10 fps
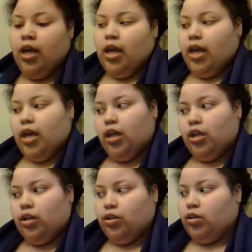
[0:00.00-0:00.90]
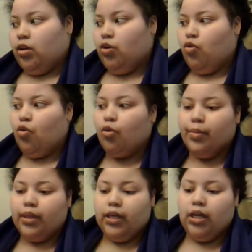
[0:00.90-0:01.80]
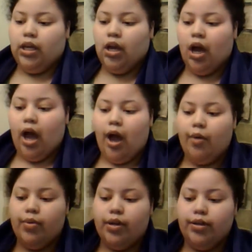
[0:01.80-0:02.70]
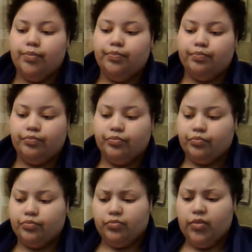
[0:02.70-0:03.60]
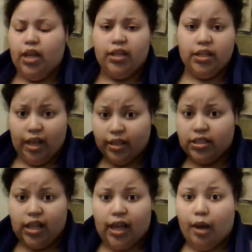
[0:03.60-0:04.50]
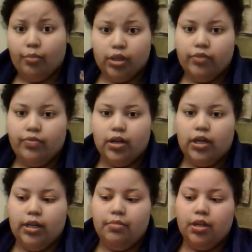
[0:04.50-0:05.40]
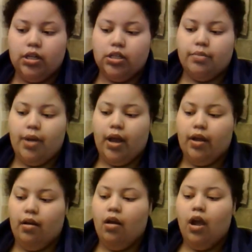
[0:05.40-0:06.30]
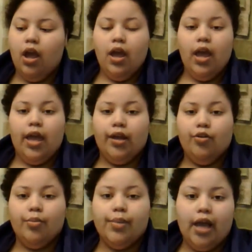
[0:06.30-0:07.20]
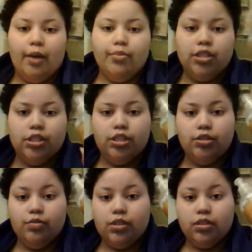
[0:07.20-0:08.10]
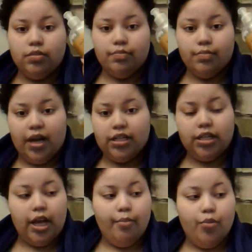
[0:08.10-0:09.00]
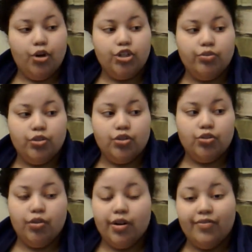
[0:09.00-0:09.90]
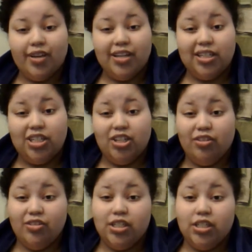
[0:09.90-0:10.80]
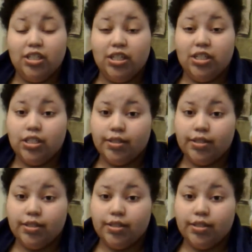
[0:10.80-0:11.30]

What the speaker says: and normally I would, and that's like I'm really finna deep condition my hair. And normally I would just use my Shea Moisture Restorative Conditioner to